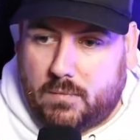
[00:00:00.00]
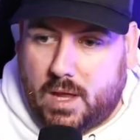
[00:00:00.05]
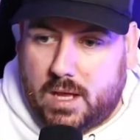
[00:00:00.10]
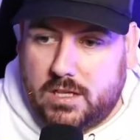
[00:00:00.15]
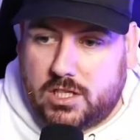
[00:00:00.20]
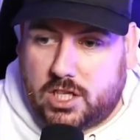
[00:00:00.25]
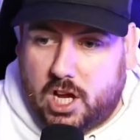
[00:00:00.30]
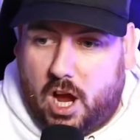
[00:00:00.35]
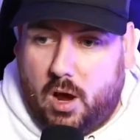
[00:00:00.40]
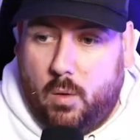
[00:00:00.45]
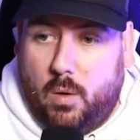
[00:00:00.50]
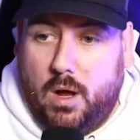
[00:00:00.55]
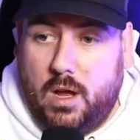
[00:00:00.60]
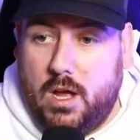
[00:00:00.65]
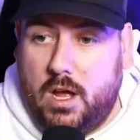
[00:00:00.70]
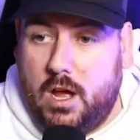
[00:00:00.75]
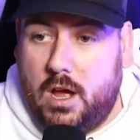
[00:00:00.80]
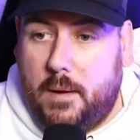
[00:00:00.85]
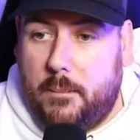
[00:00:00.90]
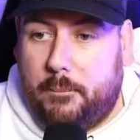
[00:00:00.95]
So
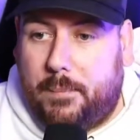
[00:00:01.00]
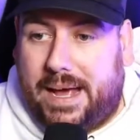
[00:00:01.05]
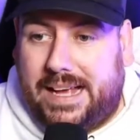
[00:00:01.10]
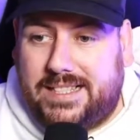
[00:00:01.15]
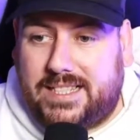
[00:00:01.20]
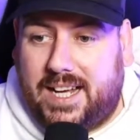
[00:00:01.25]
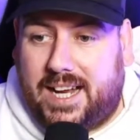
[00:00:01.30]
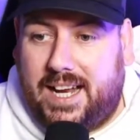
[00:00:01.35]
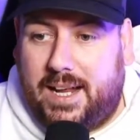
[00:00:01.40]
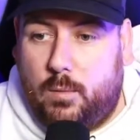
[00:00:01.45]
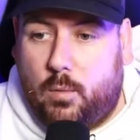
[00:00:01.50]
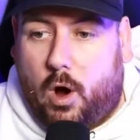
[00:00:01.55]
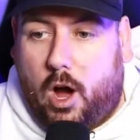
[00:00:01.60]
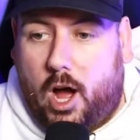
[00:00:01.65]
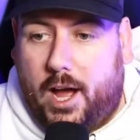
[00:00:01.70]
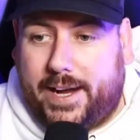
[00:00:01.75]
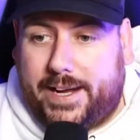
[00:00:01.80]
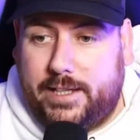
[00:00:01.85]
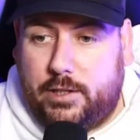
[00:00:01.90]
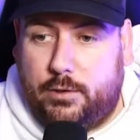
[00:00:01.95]
basically, what
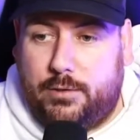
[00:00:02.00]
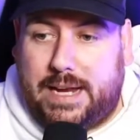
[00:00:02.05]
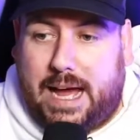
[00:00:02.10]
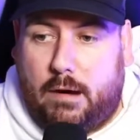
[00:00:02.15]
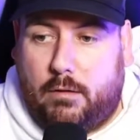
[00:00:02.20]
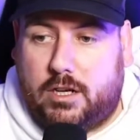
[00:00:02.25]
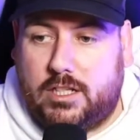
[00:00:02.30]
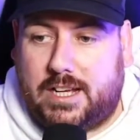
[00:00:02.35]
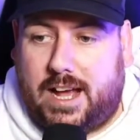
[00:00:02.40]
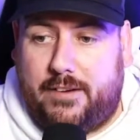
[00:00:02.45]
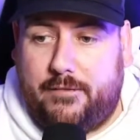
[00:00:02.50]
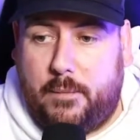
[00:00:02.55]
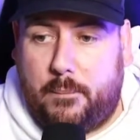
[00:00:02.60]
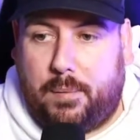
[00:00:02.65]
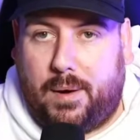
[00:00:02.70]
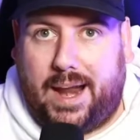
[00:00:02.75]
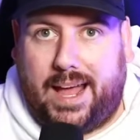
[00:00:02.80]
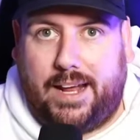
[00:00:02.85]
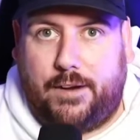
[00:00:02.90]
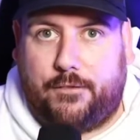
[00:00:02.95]
I can do now, because I haven't
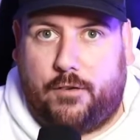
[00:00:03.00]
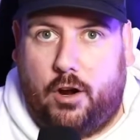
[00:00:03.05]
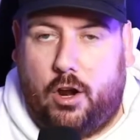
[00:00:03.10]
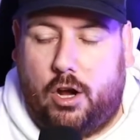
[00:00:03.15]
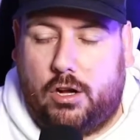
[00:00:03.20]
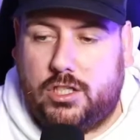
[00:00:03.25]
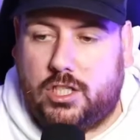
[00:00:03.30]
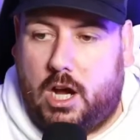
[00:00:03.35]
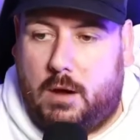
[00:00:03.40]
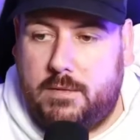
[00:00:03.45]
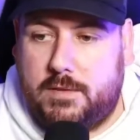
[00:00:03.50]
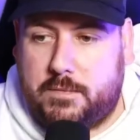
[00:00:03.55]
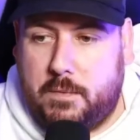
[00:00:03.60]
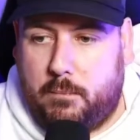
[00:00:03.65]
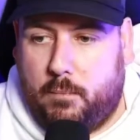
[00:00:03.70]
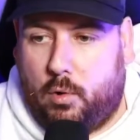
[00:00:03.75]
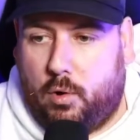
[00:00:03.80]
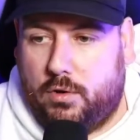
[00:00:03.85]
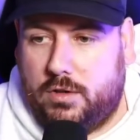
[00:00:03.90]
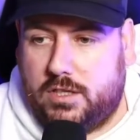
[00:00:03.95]
played for a long time, it's been
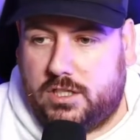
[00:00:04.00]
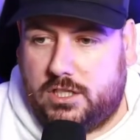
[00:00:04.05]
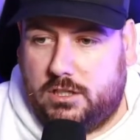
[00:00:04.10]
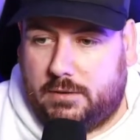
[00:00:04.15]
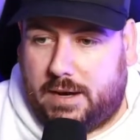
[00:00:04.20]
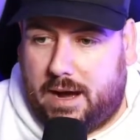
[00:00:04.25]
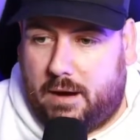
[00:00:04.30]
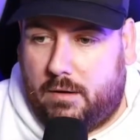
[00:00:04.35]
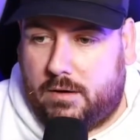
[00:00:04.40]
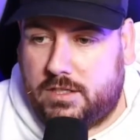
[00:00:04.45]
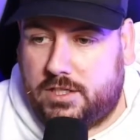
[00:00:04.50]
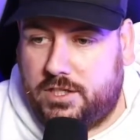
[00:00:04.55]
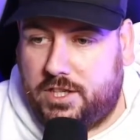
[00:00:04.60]
more than 2 hours.